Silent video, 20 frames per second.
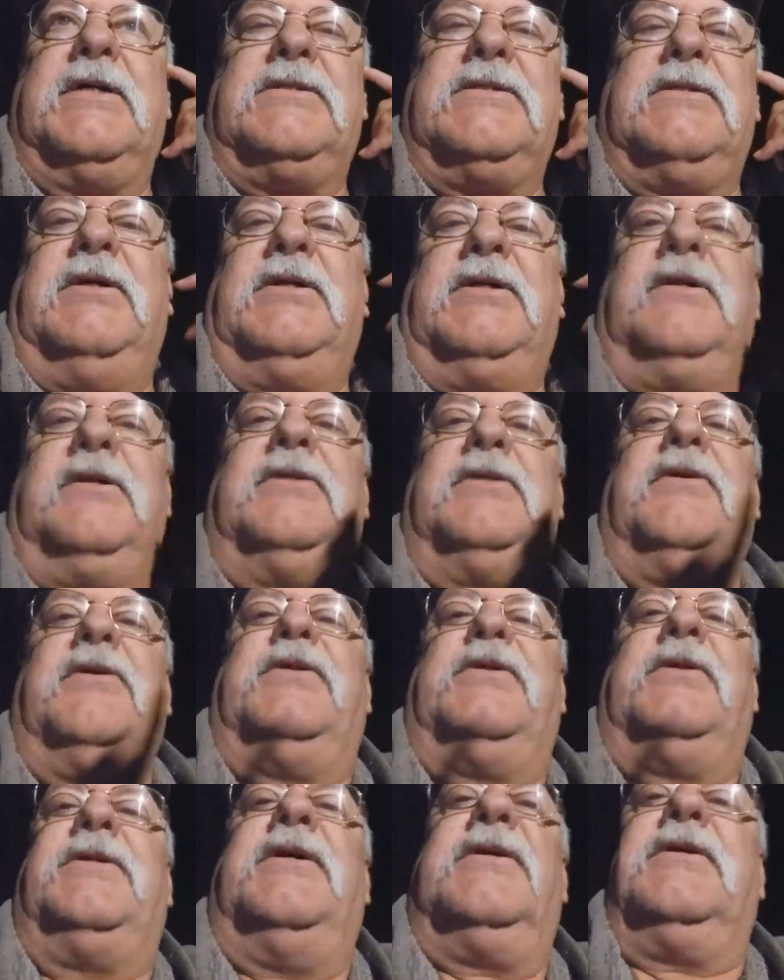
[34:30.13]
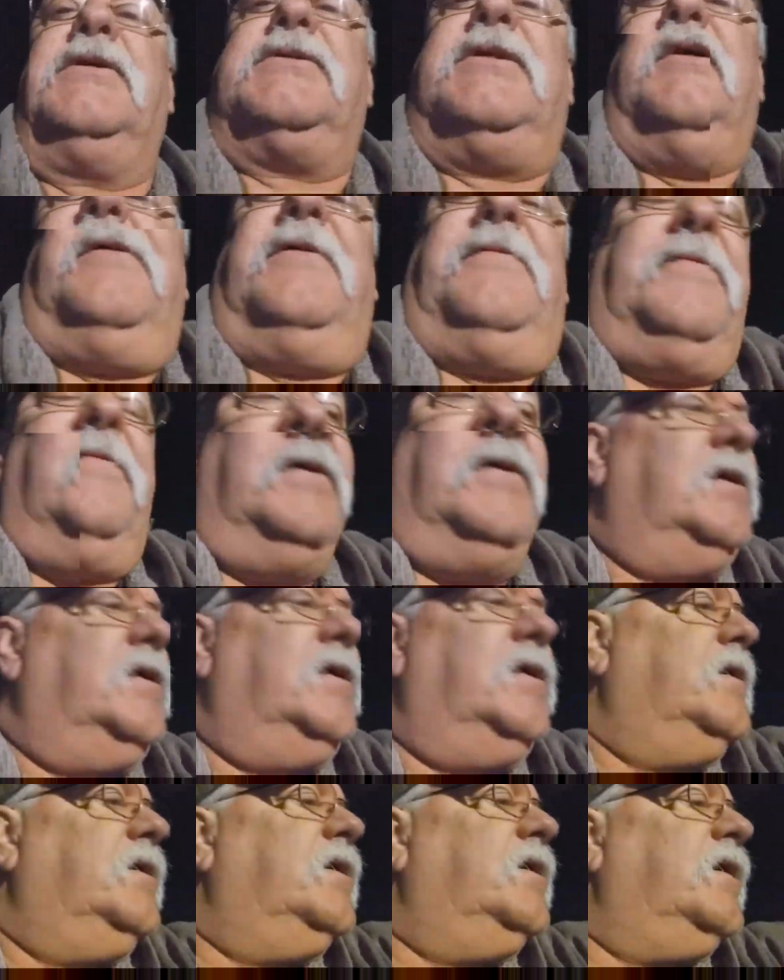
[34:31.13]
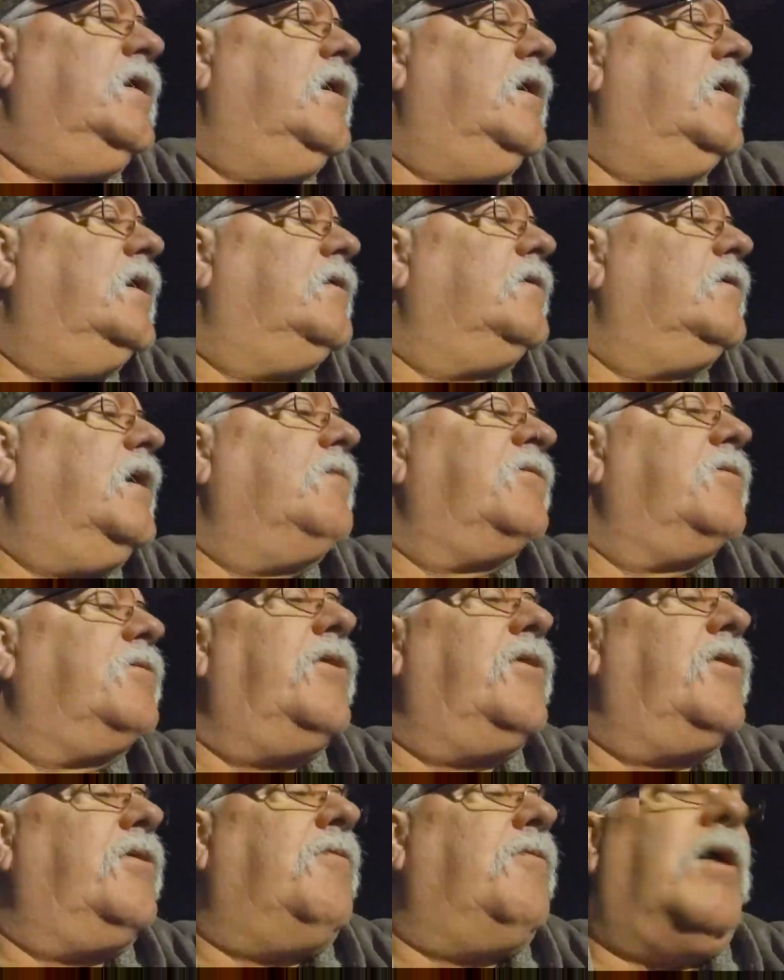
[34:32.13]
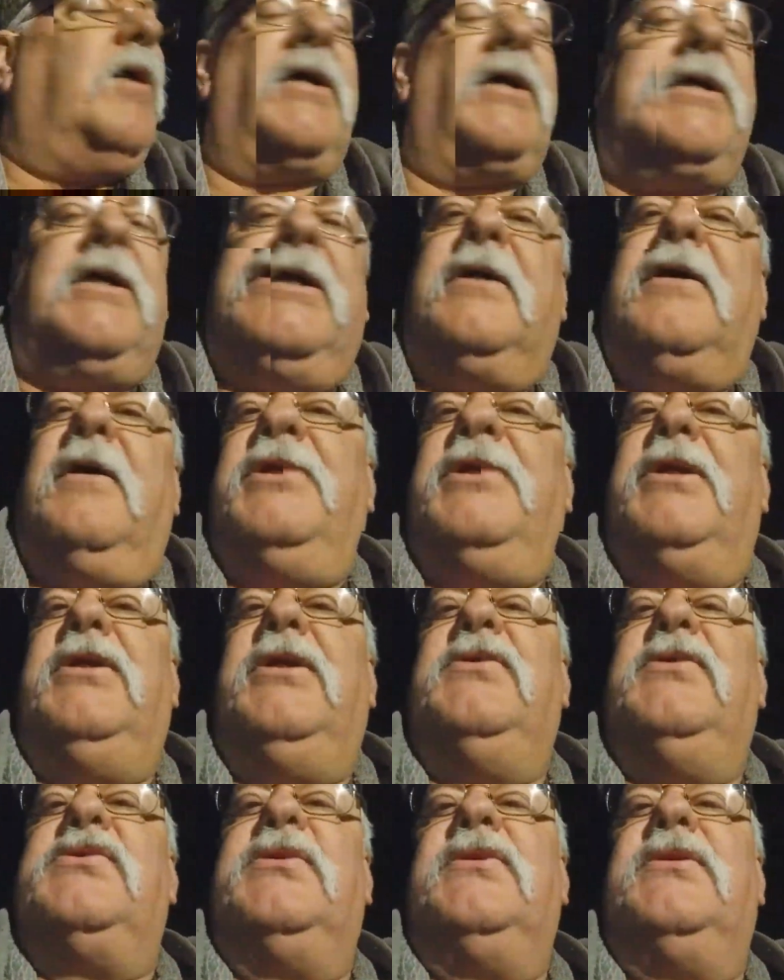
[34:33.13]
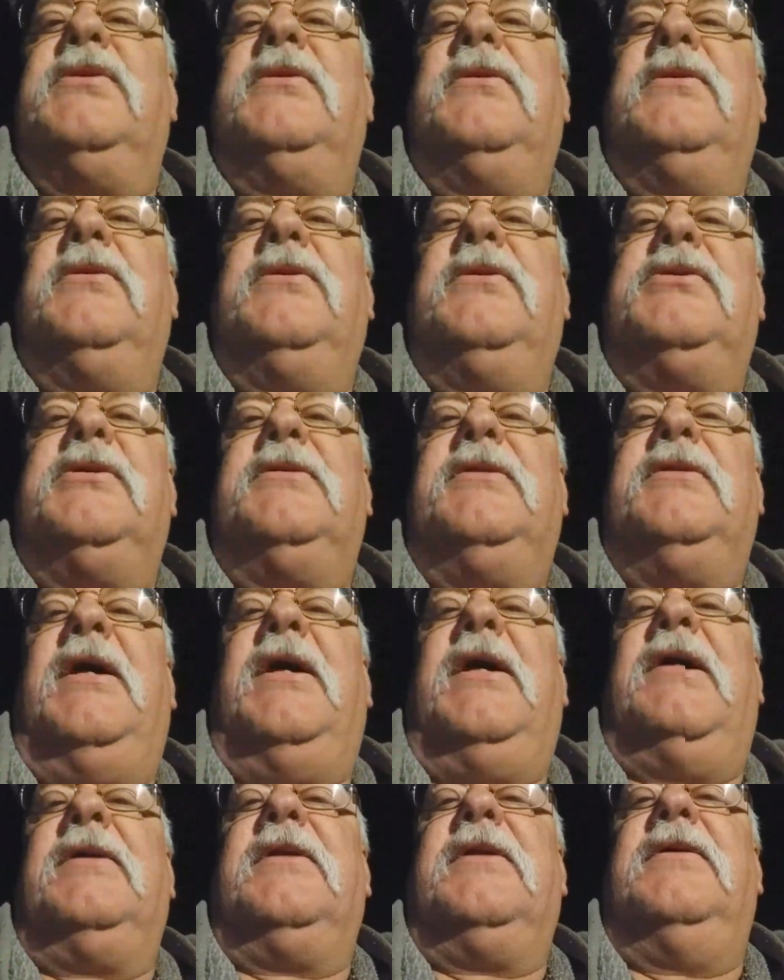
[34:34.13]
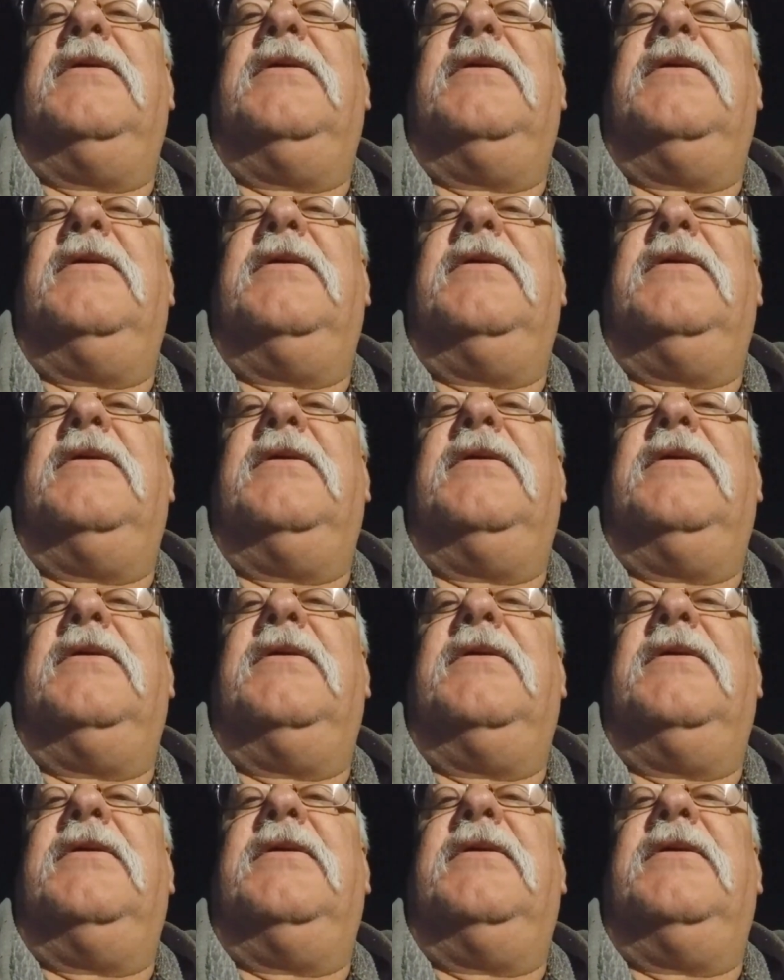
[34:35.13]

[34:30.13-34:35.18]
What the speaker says: some under the tongue stuff. And yeah, with all the walking, I've been using that.